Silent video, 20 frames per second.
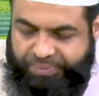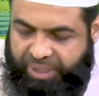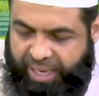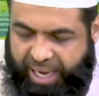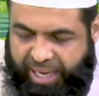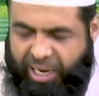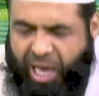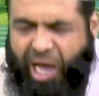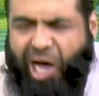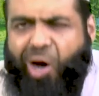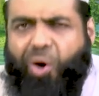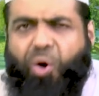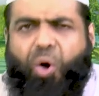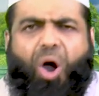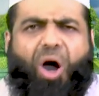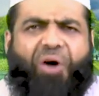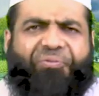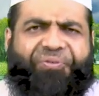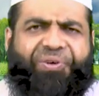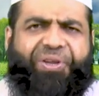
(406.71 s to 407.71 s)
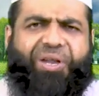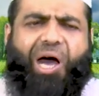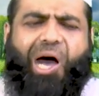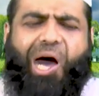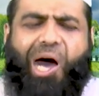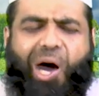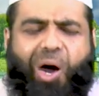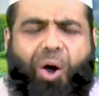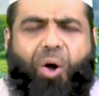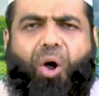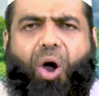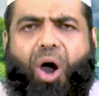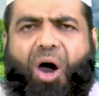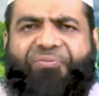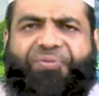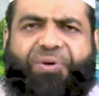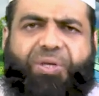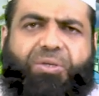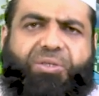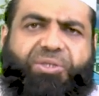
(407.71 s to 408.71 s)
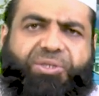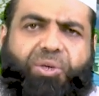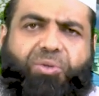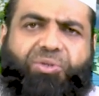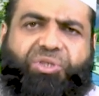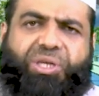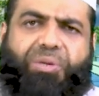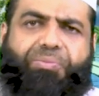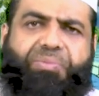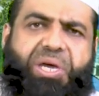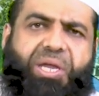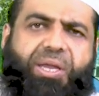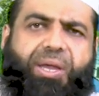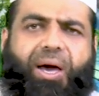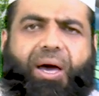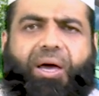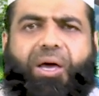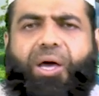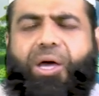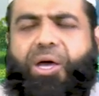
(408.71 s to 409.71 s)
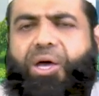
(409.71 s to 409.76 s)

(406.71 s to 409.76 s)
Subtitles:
And how often on social media